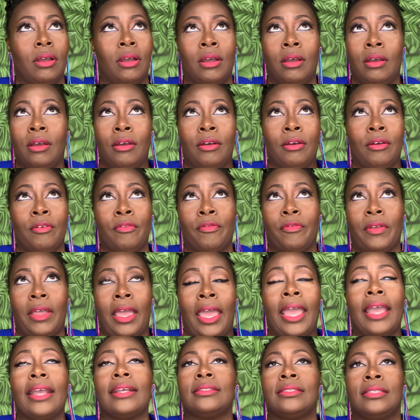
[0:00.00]
of
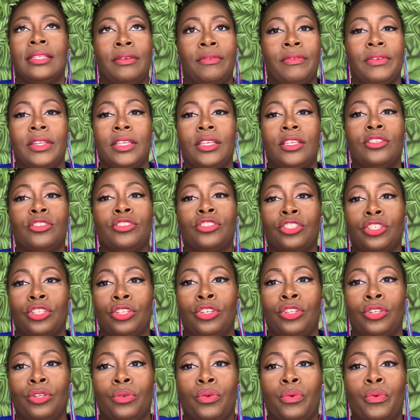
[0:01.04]
activities to
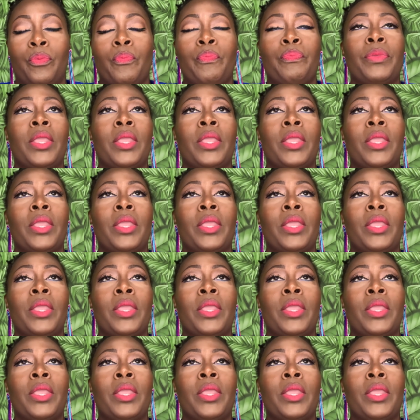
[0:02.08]
do.